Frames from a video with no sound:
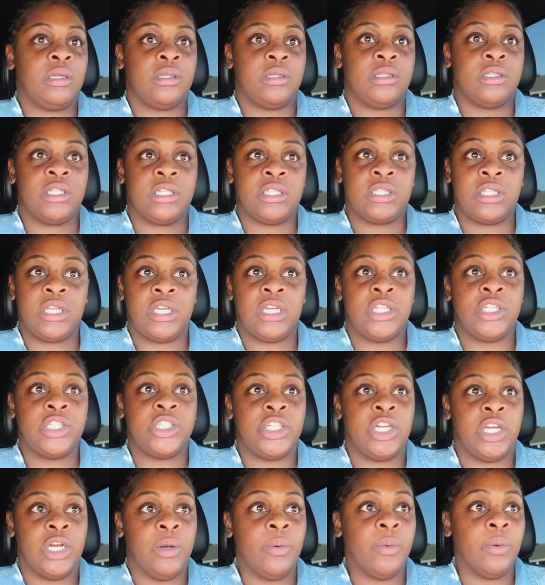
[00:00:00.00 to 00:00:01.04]
just in
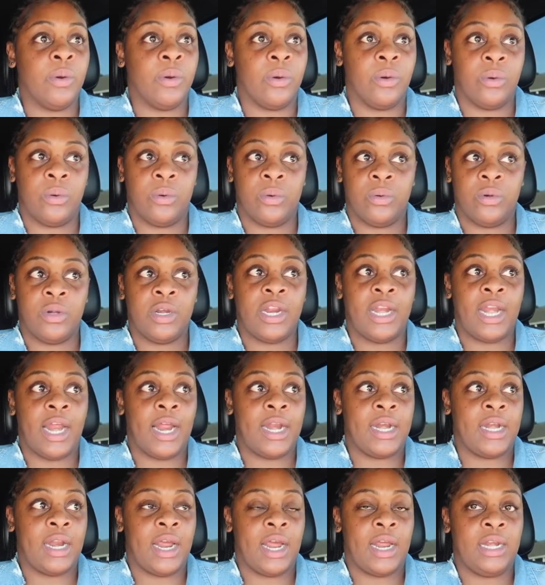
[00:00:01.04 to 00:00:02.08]
general that
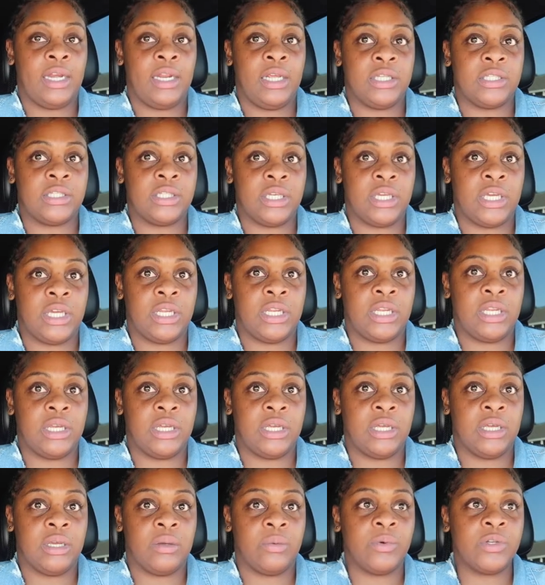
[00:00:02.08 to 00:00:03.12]
I, I need to get
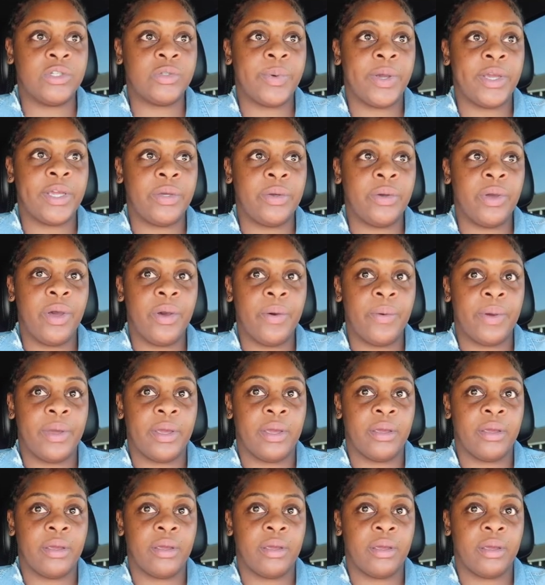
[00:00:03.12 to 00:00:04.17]
done. Which way you
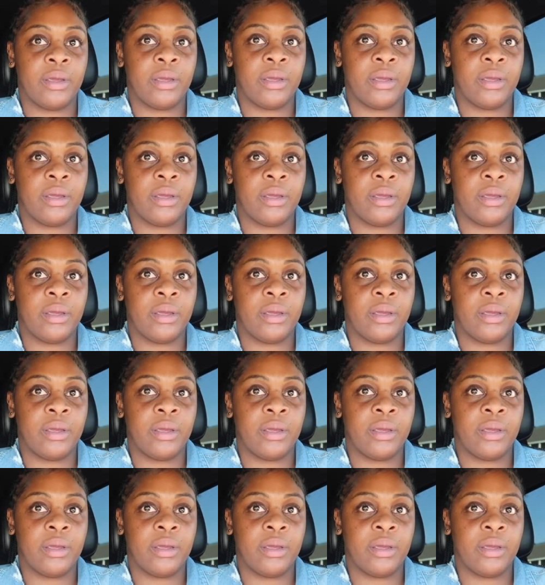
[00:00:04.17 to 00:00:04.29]
going?